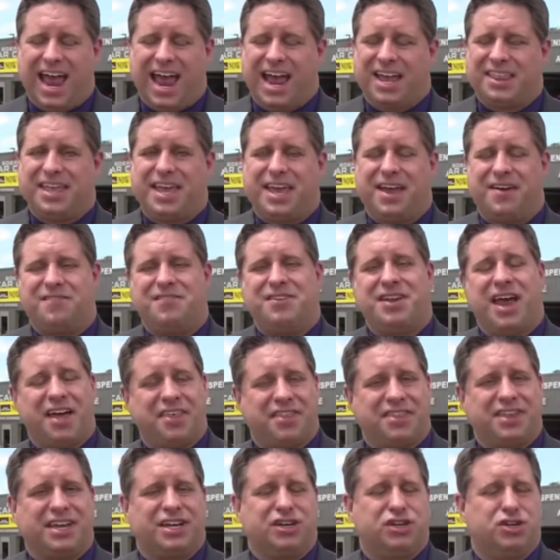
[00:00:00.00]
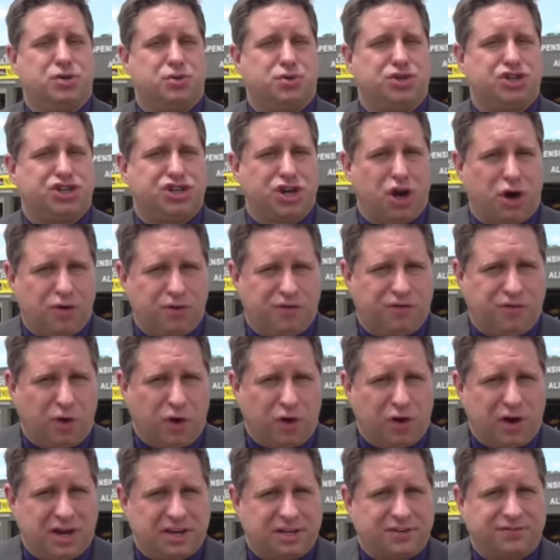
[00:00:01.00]
and they have nothing to show
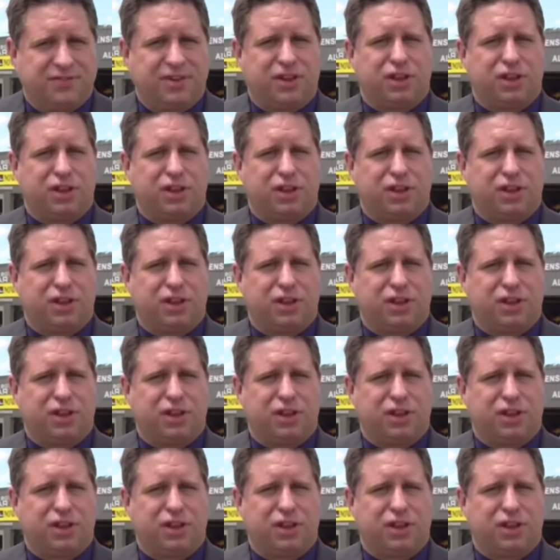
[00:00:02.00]
for it.